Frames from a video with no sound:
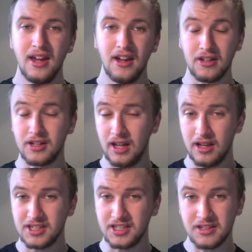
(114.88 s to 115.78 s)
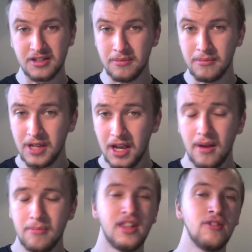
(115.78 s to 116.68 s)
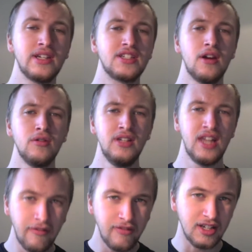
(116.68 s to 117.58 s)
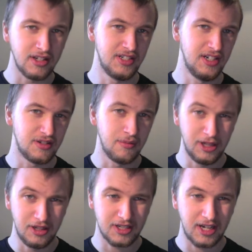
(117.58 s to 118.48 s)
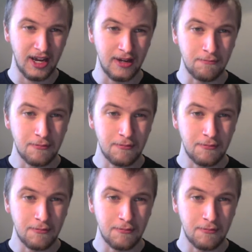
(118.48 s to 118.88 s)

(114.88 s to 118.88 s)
and a class system, but there is no leveling system in this game.